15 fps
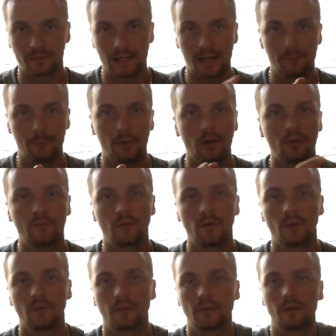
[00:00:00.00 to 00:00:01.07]
we can't both
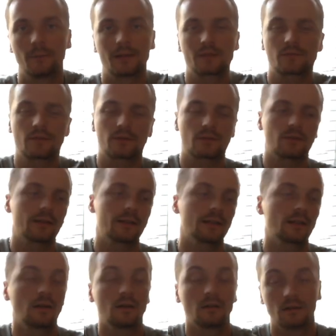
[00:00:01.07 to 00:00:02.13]
forfeit the match for three
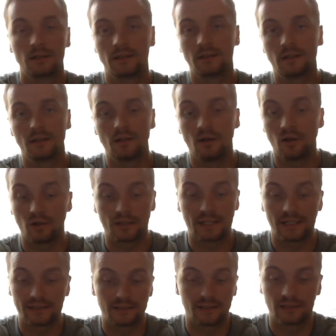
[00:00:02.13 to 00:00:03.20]
nil or, or
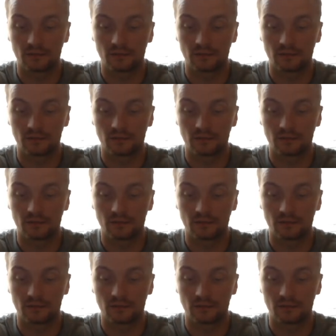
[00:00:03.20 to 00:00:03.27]
can you?